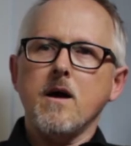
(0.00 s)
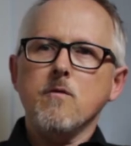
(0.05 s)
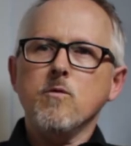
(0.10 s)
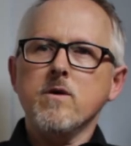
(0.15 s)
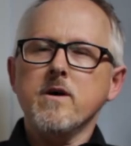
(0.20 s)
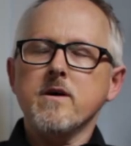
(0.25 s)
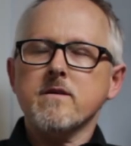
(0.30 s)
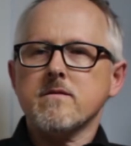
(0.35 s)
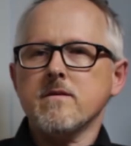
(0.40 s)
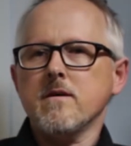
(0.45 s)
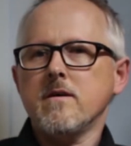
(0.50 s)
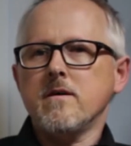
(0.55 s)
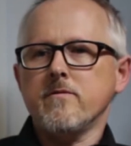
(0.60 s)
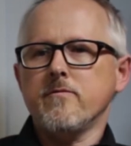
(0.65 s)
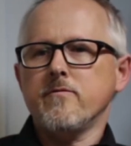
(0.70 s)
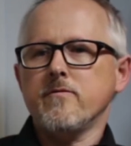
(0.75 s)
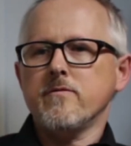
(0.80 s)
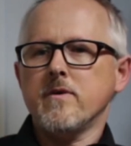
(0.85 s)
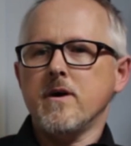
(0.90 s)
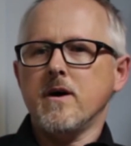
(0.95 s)
worked
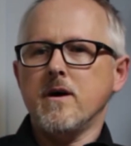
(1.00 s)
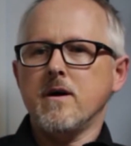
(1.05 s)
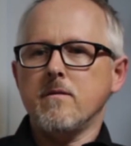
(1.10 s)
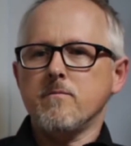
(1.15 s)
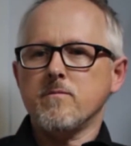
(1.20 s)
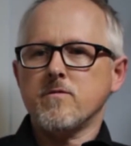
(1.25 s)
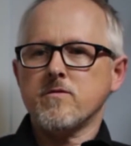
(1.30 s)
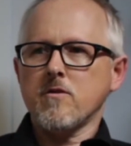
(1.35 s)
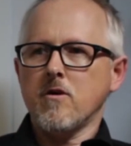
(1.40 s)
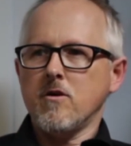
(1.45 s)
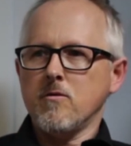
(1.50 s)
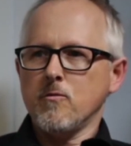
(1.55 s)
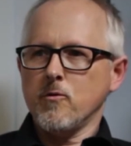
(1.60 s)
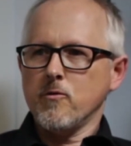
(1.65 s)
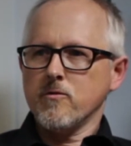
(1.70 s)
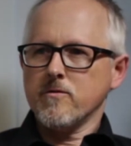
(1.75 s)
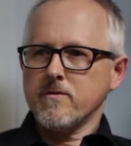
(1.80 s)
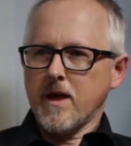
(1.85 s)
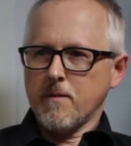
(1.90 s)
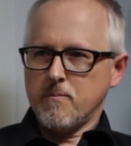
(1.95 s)
on Star
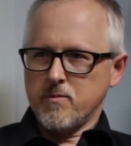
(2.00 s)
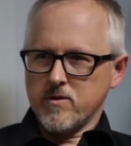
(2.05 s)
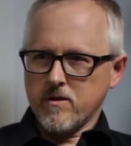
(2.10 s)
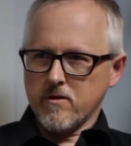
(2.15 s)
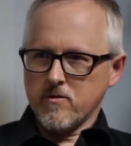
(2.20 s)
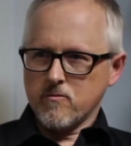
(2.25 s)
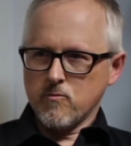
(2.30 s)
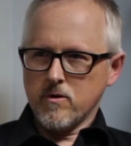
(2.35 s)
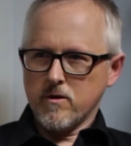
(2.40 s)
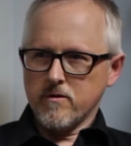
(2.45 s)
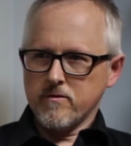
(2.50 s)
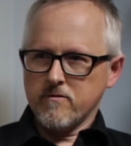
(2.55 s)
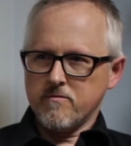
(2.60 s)
Wars Episode 1